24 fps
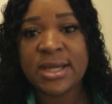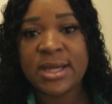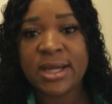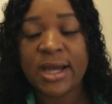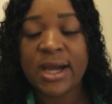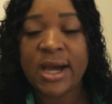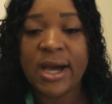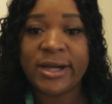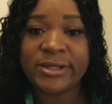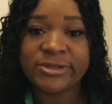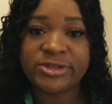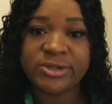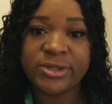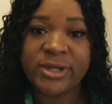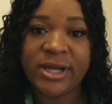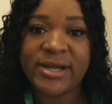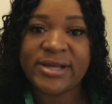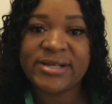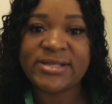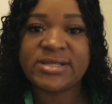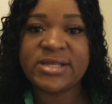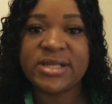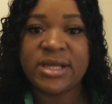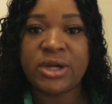
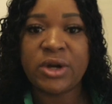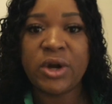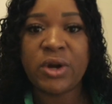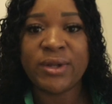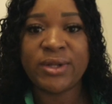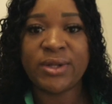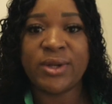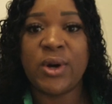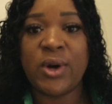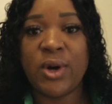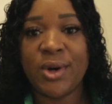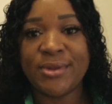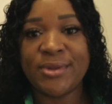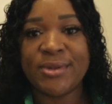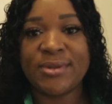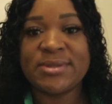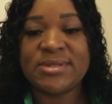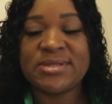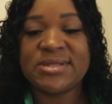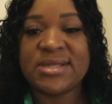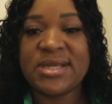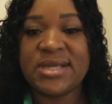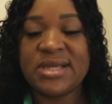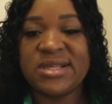contrasting, and all those
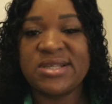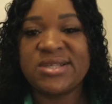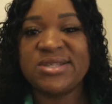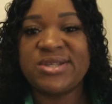things.